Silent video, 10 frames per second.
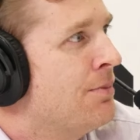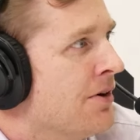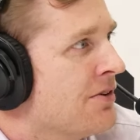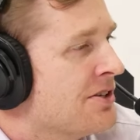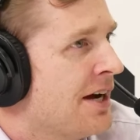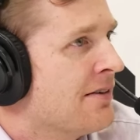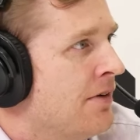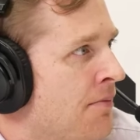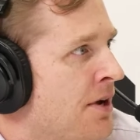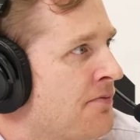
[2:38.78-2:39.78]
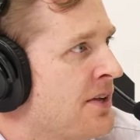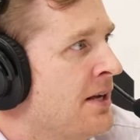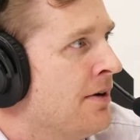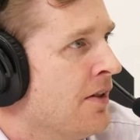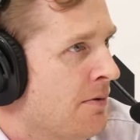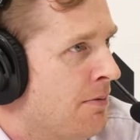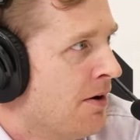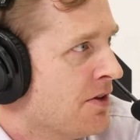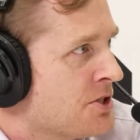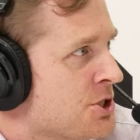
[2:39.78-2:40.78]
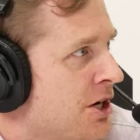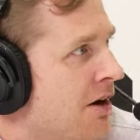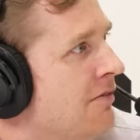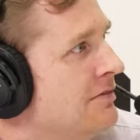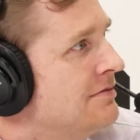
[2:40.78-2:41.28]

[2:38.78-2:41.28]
a booth because I'm going to have to email them about this show.